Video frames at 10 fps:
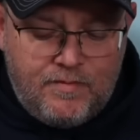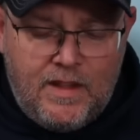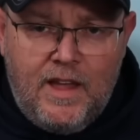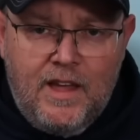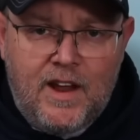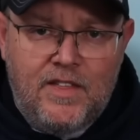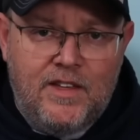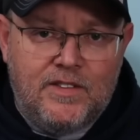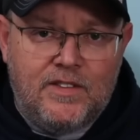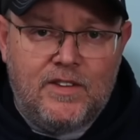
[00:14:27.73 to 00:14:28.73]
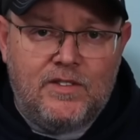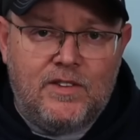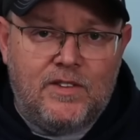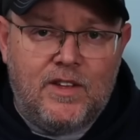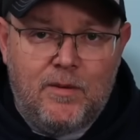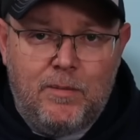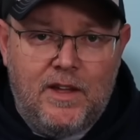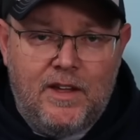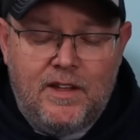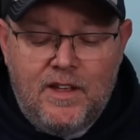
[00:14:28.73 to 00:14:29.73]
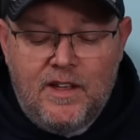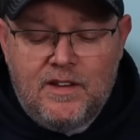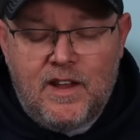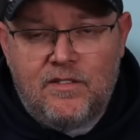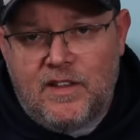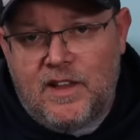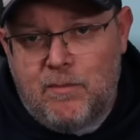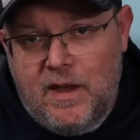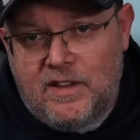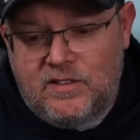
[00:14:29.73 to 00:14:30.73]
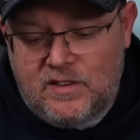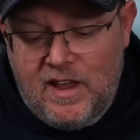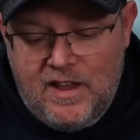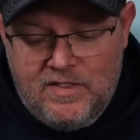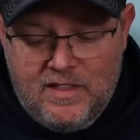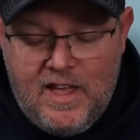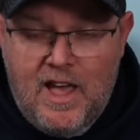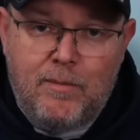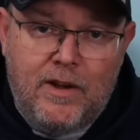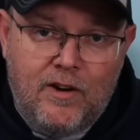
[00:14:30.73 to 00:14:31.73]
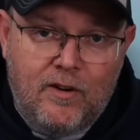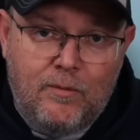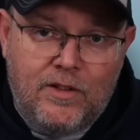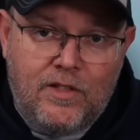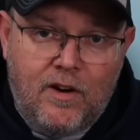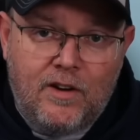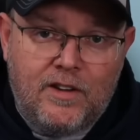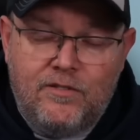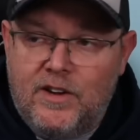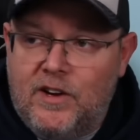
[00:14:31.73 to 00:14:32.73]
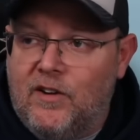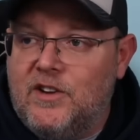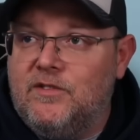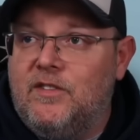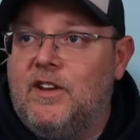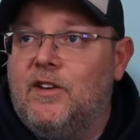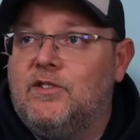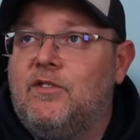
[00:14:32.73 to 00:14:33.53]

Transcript: And I think that this is going to be definitely a mainstay in the lab here and with our configuration videos.